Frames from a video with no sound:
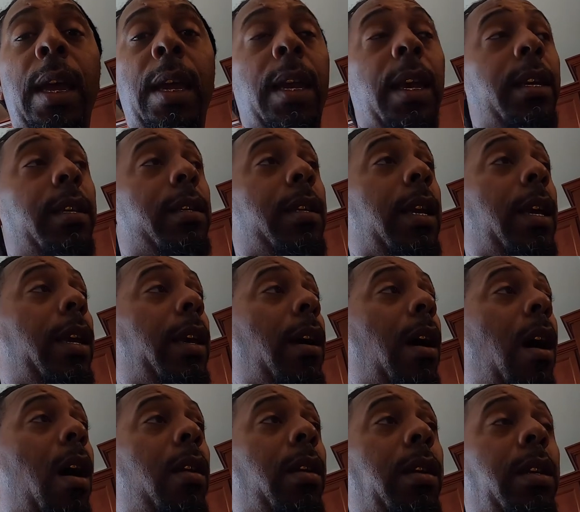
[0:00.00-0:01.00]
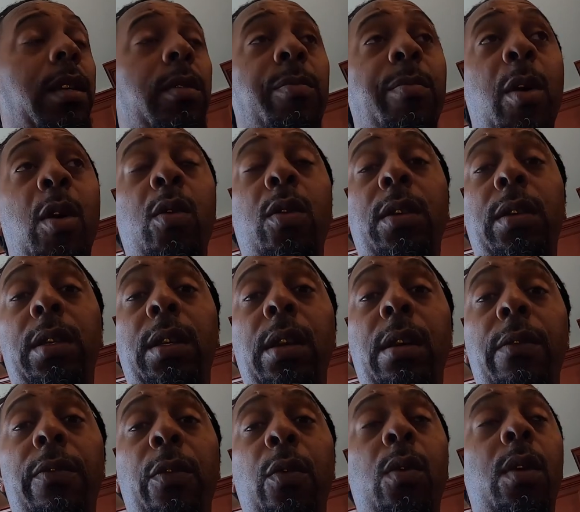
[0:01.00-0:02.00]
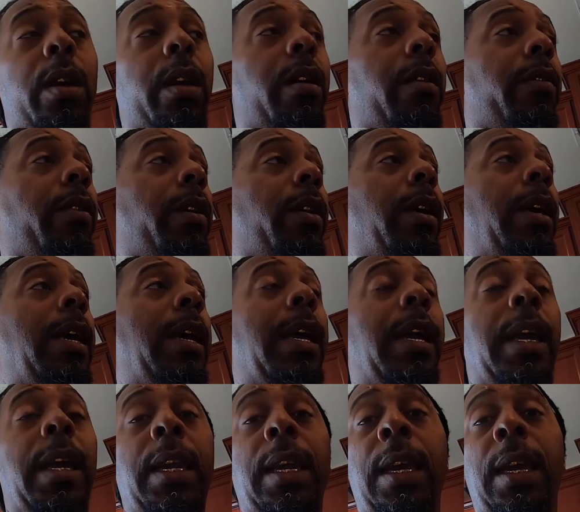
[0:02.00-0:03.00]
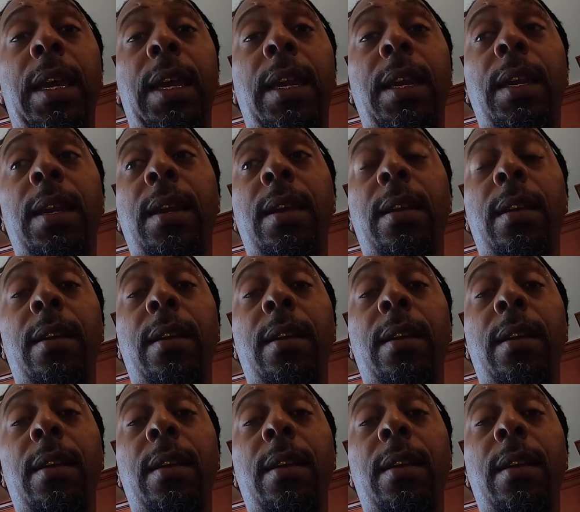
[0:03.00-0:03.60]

and they say all of this bogus stuff or whatever, and then